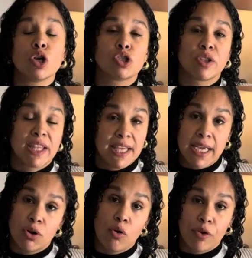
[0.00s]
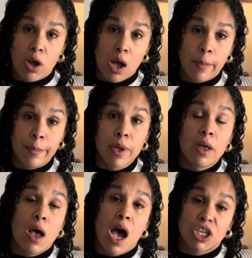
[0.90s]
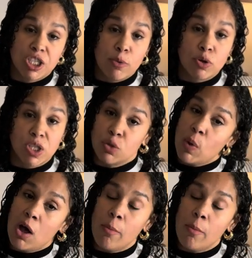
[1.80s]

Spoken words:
so that they can overcome Hashimoto's as well